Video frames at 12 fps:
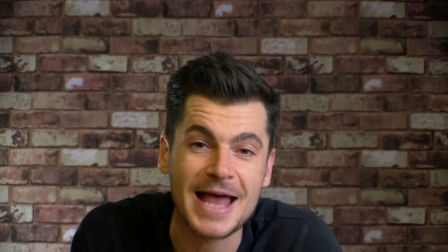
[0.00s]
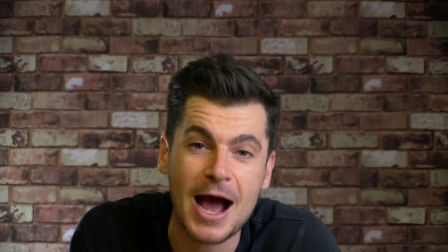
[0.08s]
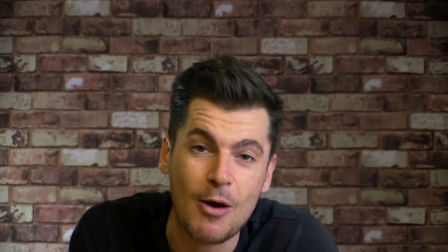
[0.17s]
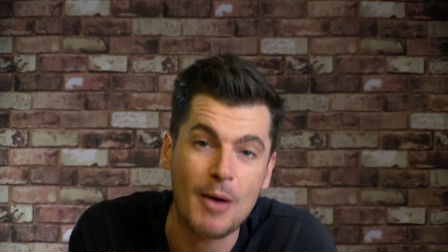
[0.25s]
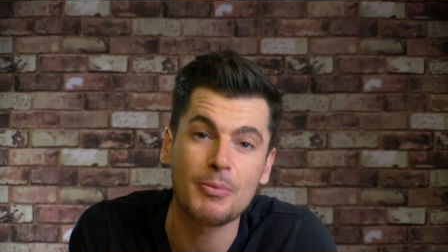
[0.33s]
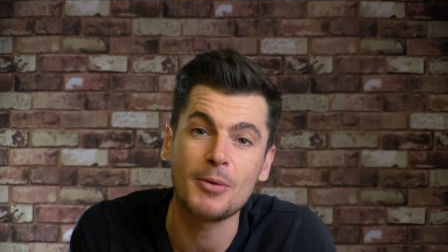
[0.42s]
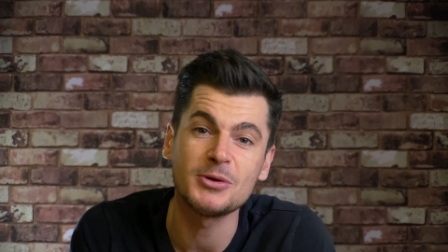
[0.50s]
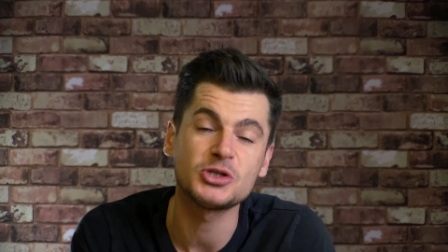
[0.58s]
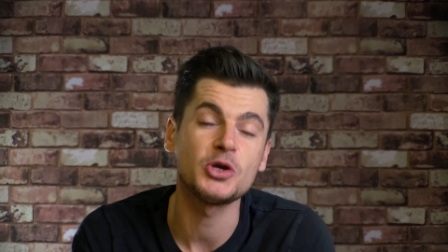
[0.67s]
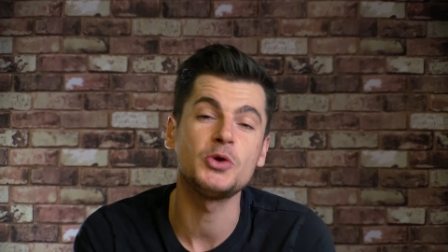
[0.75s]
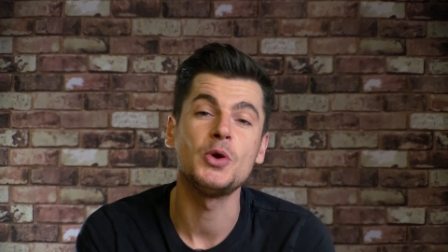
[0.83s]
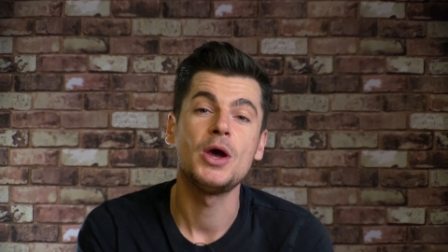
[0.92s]
Now, I
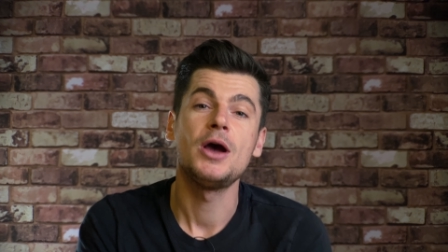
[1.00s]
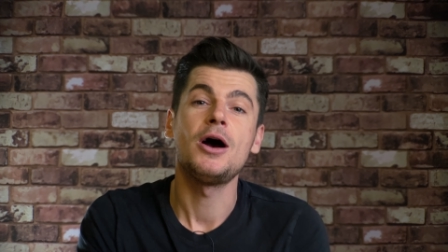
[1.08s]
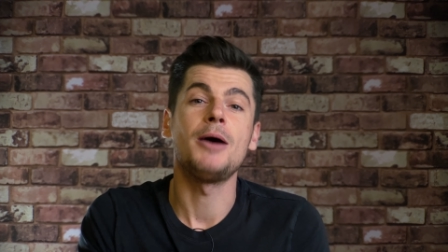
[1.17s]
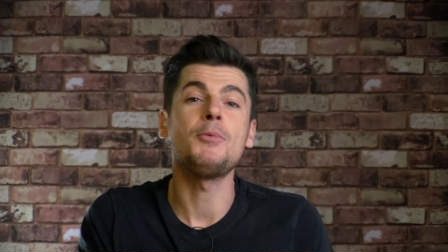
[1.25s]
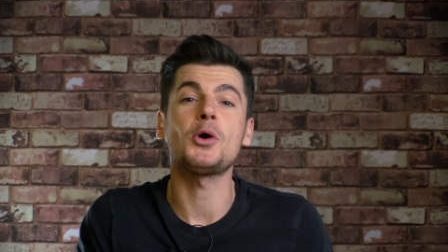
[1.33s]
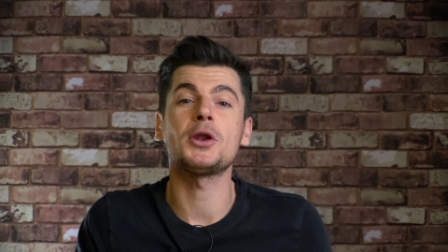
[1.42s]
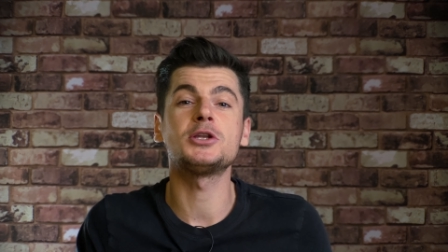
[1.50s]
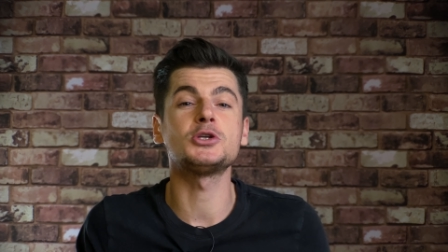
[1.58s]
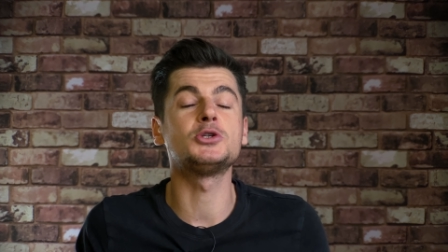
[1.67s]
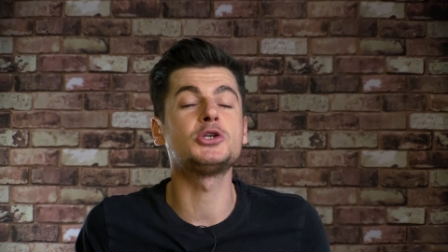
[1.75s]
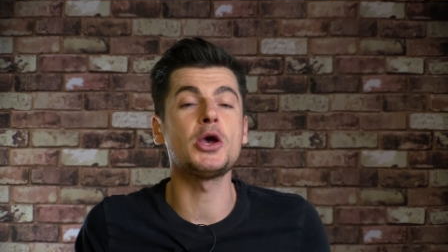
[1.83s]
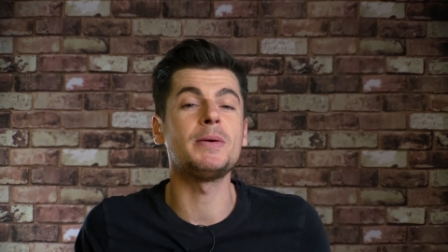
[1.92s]
promise you, I'm not going to
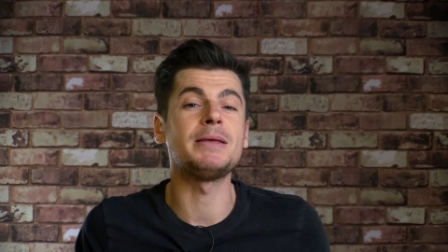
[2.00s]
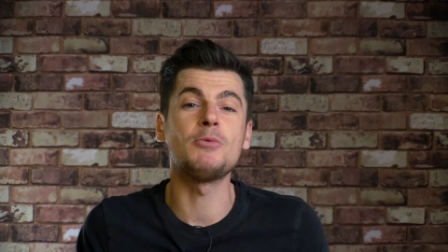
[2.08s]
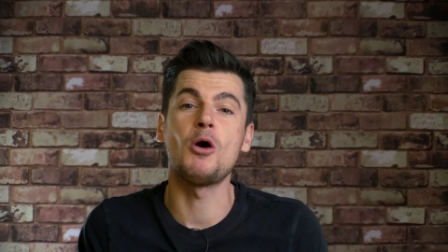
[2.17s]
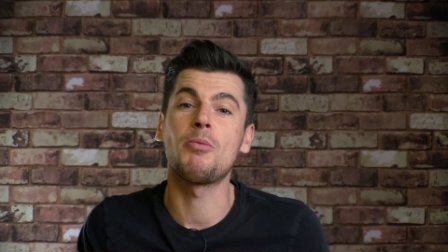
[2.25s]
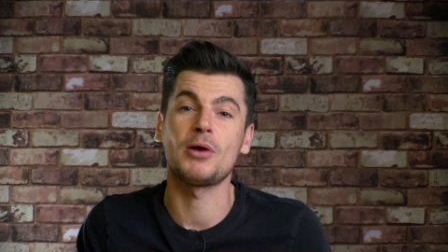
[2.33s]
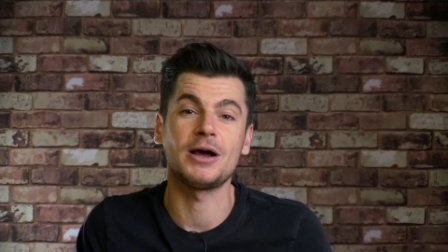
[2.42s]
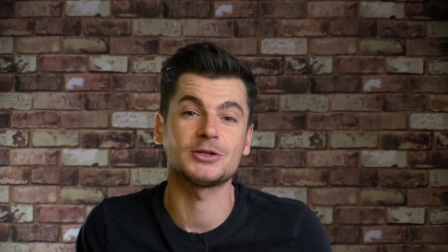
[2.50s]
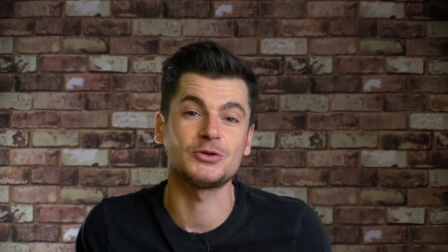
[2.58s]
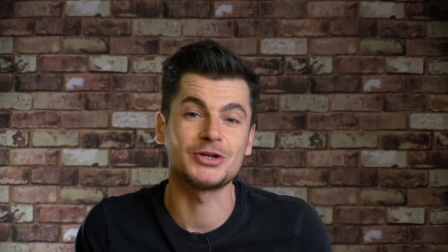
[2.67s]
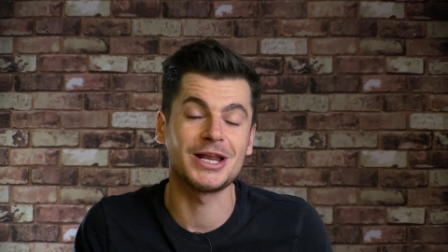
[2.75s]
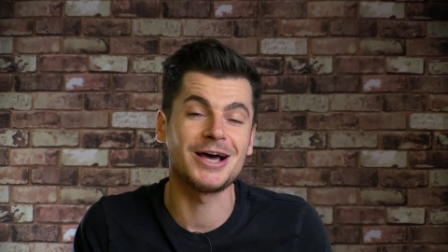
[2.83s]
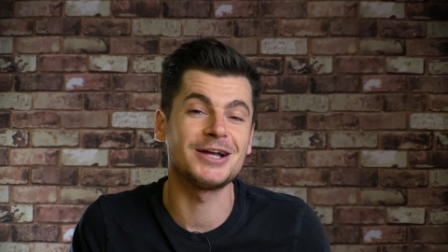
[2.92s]
do too many more products
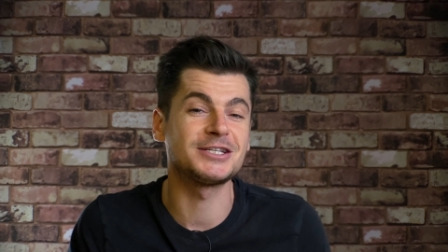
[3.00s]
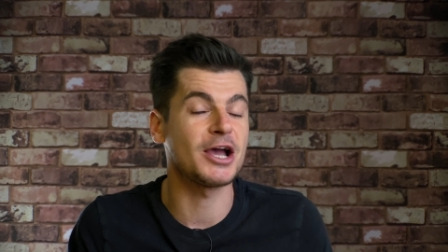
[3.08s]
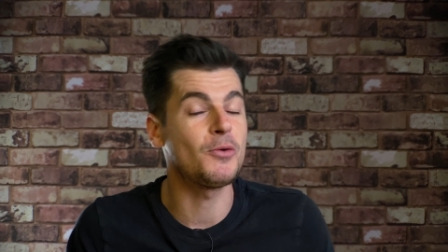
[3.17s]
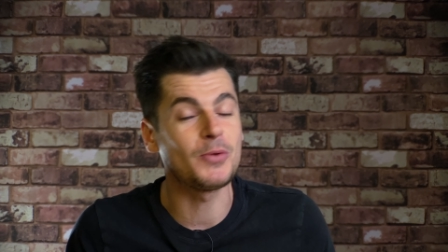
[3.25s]
on Ulanzi.